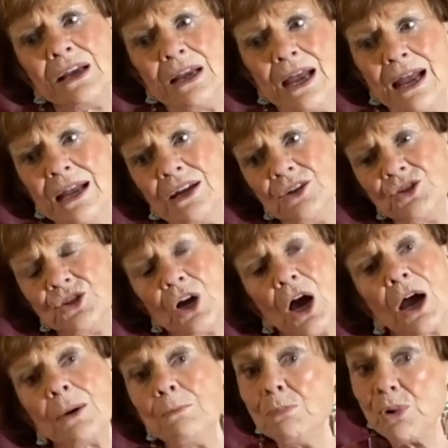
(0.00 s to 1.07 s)
and
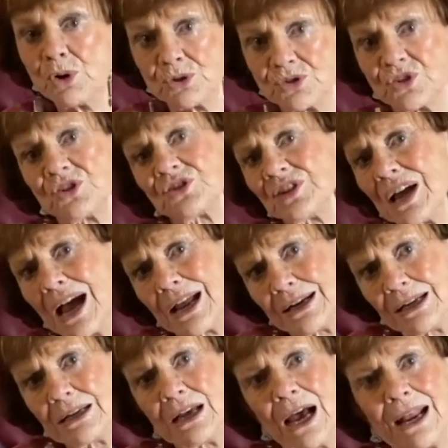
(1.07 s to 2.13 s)
John Burt
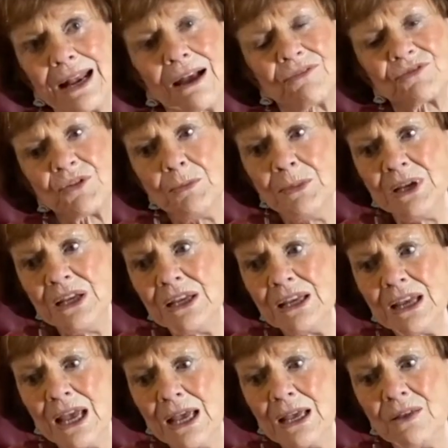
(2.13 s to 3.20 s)
Society got after me,
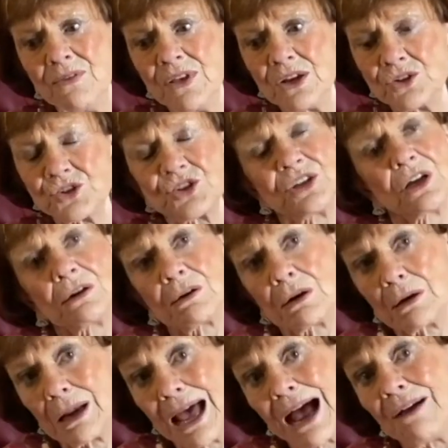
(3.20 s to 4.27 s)
and they're still
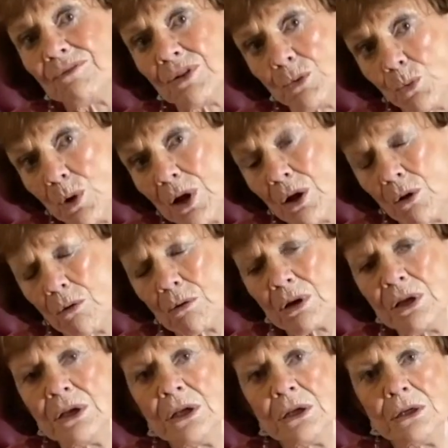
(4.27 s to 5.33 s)
alive and well
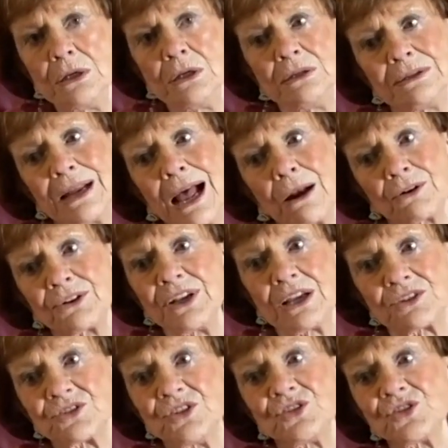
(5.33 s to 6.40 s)
in Tyler,
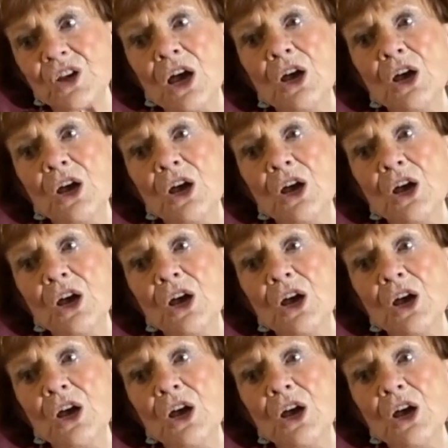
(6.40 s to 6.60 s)
Texas.